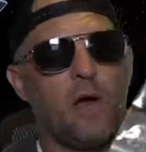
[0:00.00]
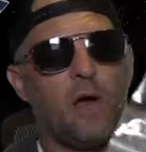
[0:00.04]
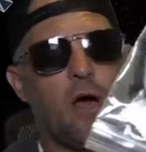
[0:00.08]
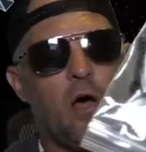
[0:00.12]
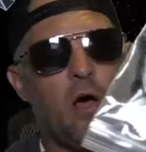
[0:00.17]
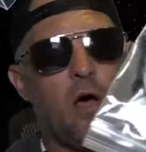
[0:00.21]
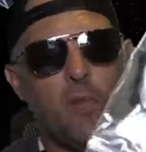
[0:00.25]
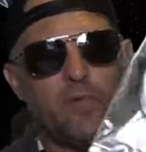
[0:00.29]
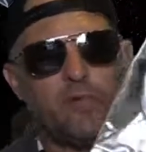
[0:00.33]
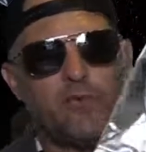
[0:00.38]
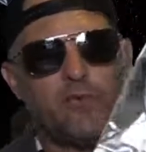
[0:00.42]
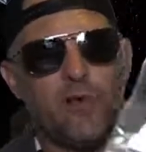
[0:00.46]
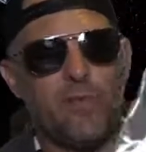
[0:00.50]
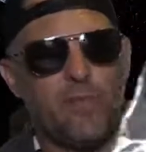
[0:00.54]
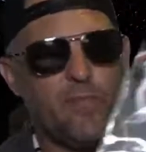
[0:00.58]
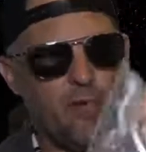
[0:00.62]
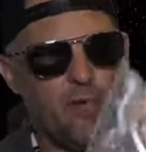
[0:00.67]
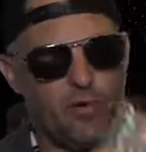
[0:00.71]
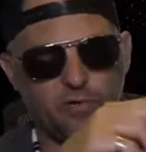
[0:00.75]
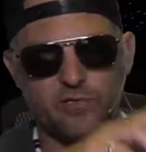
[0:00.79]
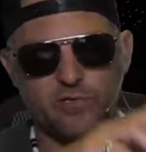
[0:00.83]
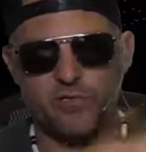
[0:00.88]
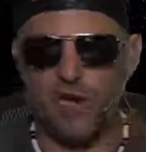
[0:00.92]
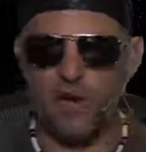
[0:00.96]
100%
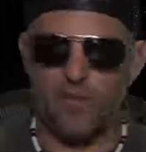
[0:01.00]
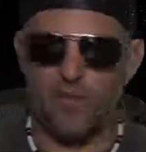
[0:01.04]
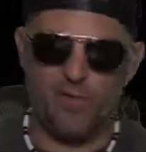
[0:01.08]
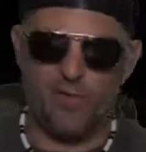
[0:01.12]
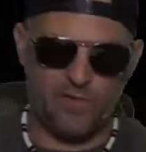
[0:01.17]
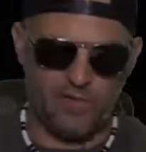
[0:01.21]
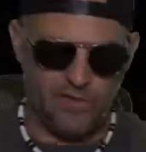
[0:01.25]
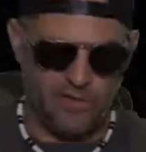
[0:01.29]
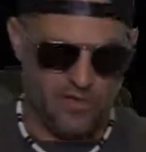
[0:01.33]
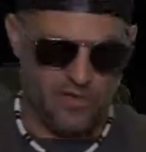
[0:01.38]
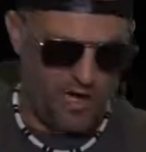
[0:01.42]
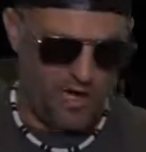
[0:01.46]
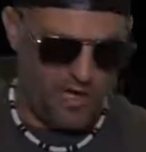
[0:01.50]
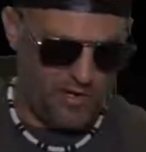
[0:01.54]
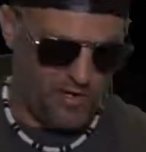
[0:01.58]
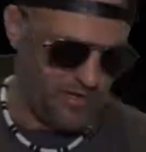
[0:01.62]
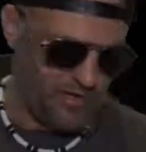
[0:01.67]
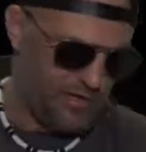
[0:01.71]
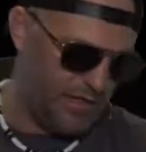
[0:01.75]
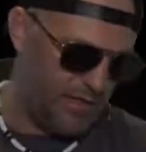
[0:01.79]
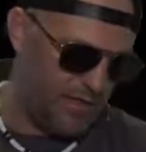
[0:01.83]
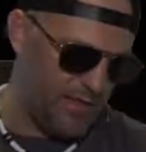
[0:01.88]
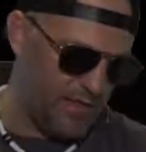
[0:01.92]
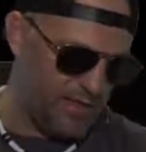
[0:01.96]
prototype right there, and you're
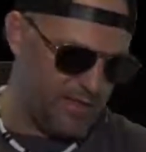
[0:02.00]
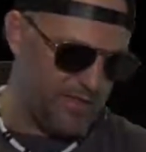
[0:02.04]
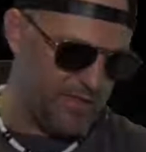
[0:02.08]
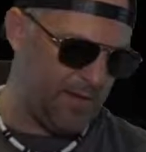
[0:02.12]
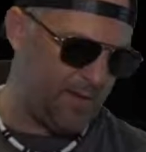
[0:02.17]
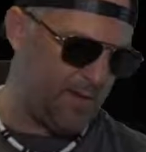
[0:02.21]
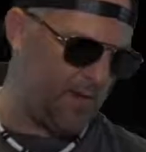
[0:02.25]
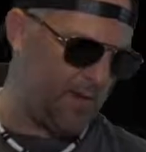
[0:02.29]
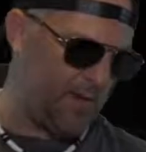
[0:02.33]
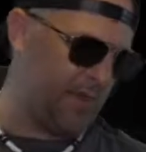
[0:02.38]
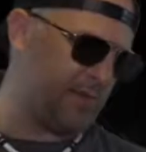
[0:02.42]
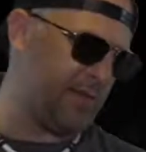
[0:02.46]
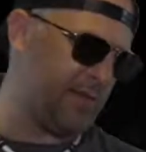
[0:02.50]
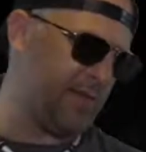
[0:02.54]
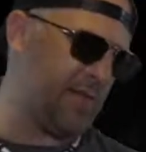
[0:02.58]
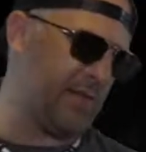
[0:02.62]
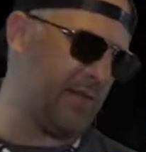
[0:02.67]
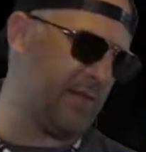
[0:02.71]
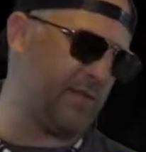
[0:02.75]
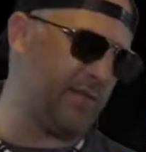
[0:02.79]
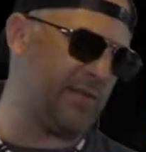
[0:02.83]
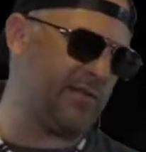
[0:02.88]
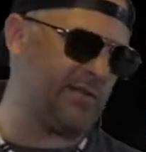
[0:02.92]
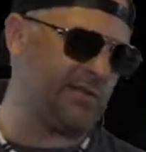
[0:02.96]
getting the
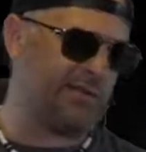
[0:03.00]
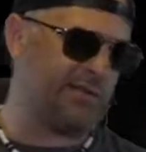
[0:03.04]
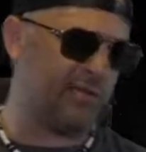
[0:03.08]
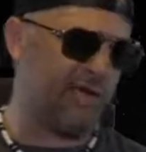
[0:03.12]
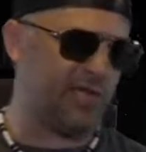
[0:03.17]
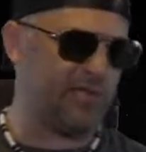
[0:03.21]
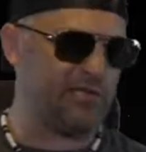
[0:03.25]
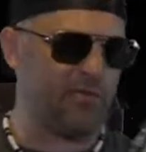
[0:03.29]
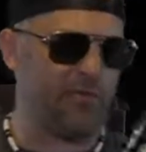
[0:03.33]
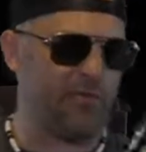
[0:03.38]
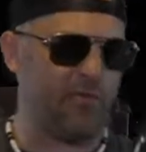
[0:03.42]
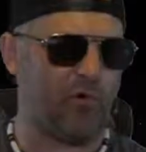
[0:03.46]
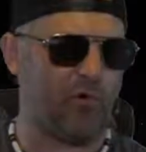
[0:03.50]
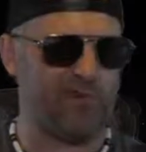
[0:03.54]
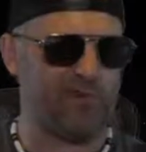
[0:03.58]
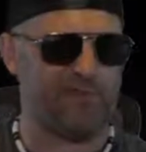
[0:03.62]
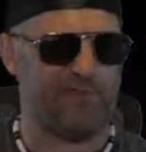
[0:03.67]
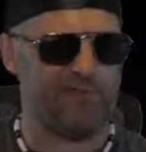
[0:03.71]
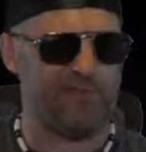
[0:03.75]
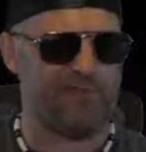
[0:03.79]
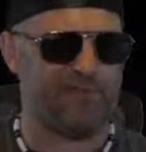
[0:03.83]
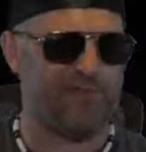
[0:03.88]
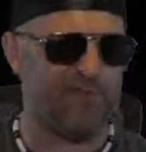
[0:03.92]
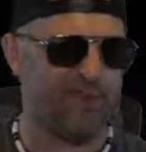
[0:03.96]
presentation boards
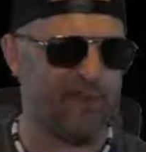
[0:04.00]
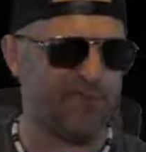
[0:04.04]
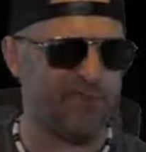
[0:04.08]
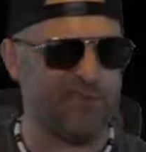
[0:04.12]
for this figure.